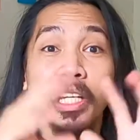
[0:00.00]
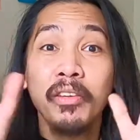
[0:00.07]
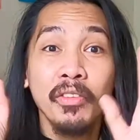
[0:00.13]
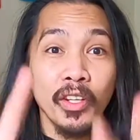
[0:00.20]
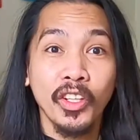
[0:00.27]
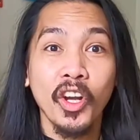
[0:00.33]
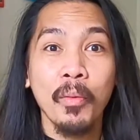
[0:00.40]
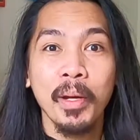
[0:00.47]
leave
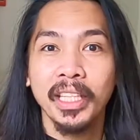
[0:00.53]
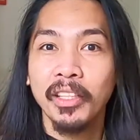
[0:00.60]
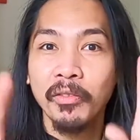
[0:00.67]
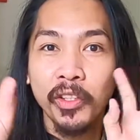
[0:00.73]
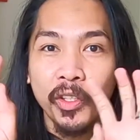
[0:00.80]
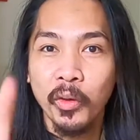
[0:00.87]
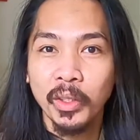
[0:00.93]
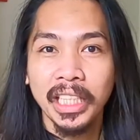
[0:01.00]
your comment. If
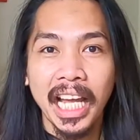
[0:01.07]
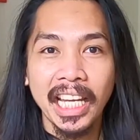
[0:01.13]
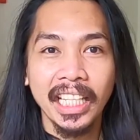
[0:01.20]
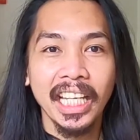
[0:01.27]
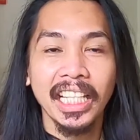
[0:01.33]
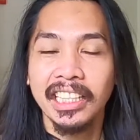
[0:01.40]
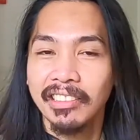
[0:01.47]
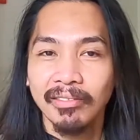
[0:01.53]
you don't like
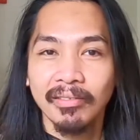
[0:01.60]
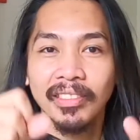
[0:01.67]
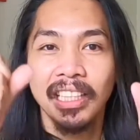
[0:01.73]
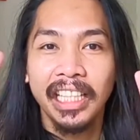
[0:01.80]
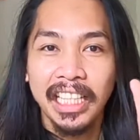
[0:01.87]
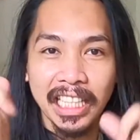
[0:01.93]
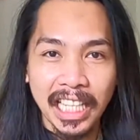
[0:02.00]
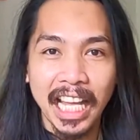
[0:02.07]
it,
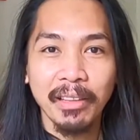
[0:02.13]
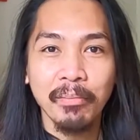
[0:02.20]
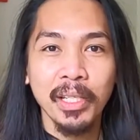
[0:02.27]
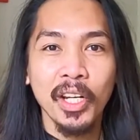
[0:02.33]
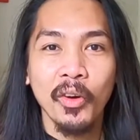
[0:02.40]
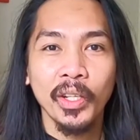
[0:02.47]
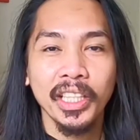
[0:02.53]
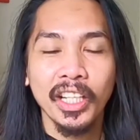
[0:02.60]
let me
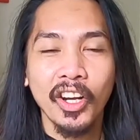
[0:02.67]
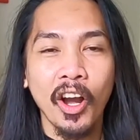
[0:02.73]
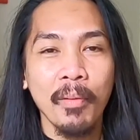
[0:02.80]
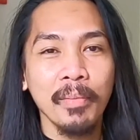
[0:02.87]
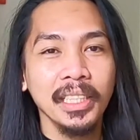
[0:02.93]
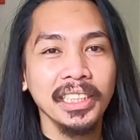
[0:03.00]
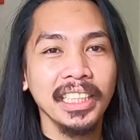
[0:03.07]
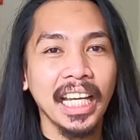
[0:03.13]
know in the
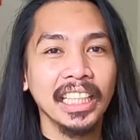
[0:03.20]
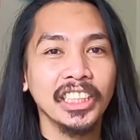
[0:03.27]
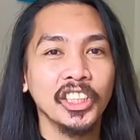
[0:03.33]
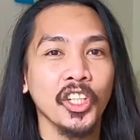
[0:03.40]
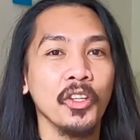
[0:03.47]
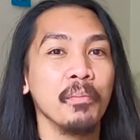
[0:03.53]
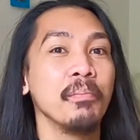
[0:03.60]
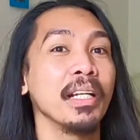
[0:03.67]
comment
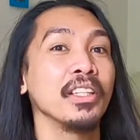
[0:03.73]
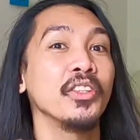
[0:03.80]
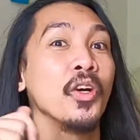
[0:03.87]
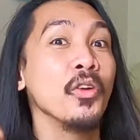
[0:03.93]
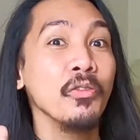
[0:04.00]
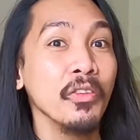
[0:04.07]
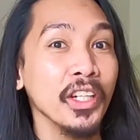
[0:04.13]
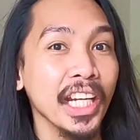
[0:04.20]
section. But
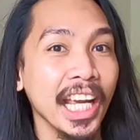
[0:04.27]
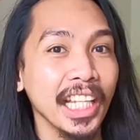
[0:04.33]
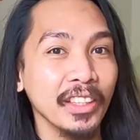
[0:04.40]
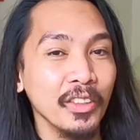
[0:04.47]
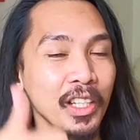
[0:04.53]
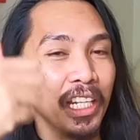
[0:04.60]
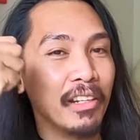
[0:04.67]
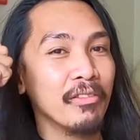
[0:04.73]
don't forget
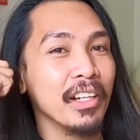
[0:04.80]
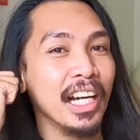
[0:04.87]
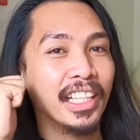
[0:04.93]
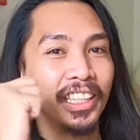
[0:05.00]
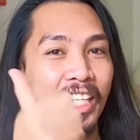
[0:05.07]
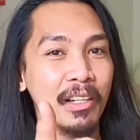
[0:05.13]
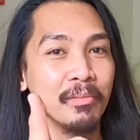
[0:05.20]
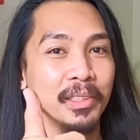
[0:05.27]
to leave a
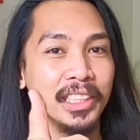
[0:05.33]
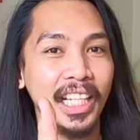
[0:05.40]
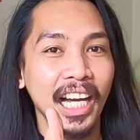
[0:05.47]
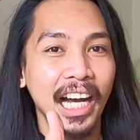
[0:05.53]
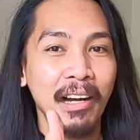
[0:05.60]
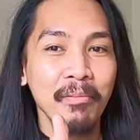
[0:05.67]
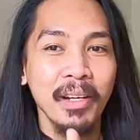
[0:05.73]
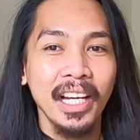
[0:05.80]
thumbs
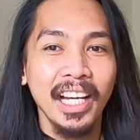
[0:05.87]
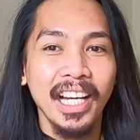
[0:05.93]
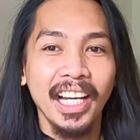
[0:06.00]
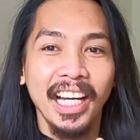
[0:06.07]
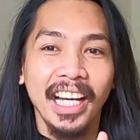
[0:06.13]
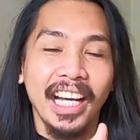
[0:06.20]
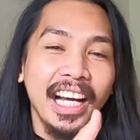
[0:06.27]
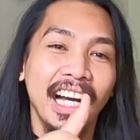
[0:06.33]
up.
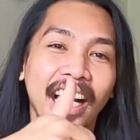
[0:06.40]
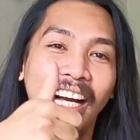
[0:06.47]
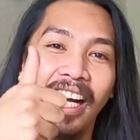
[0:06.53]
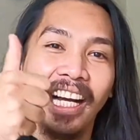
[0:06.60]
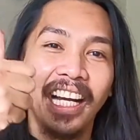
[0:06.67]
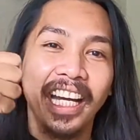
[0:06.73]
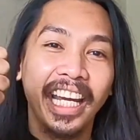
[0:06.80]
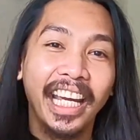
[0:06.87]

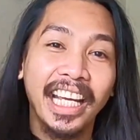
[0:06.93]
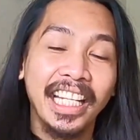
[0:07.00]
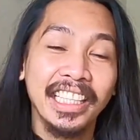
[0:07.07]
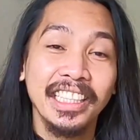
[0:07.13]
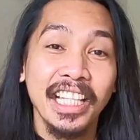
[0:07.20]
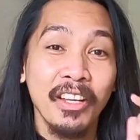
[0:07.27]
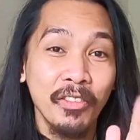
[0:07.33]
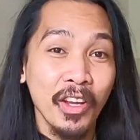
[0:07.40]

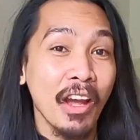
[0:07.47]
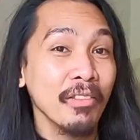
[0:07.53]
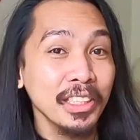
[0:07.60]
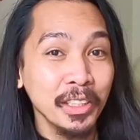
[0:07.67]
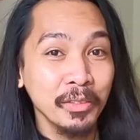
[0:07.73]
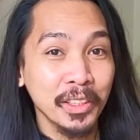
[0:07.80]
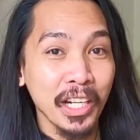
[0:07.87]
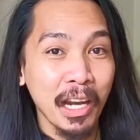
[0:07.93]
And if you haven't
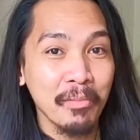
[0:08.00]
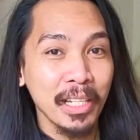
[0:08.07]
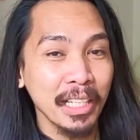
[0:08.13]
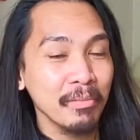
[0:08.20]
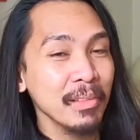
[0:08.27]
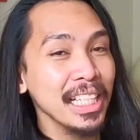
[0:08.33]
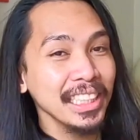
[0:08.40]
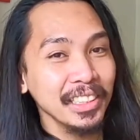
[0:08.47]
subscribed
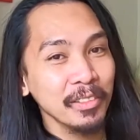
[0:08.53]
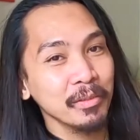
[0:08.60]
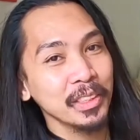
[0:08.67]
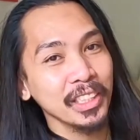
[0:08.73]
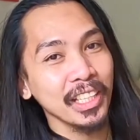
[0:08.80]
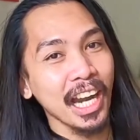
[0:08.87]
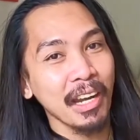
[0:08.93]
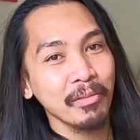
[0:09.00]
yet, please
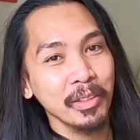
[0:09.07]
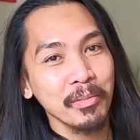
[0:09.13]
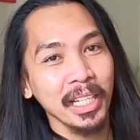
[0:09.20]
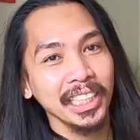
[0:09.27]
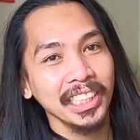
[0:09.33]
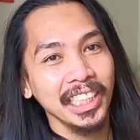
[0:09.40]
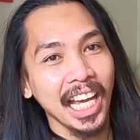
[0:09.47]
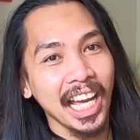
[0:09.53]
subscribe to
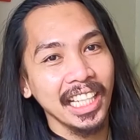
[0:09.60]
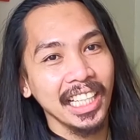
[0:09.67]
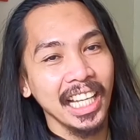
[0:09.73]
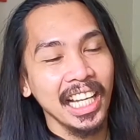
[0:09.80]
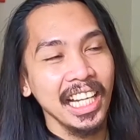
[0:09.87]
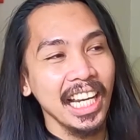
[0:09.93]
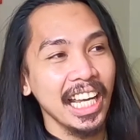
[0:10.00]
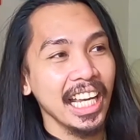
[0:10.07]
my
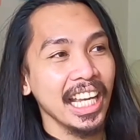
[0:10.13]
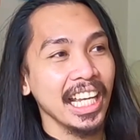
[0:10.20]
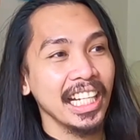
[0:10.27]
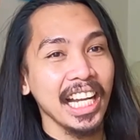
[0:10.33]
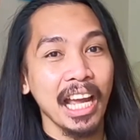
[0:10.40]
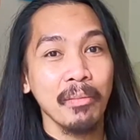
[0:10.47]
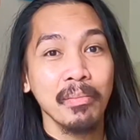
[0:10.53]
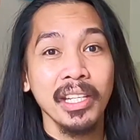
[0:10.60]
channel.
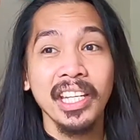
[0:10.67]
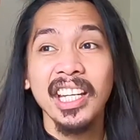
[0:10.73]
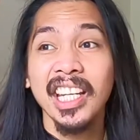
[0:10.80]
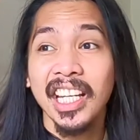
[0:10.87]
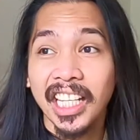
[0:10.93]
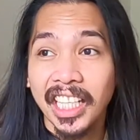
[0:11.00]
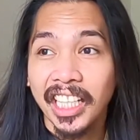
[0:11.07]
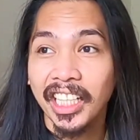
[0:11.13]
And I'm
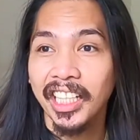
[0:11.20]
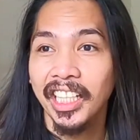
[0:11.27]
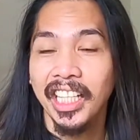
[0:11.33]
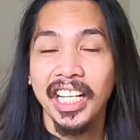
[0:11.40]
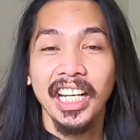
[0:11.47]
here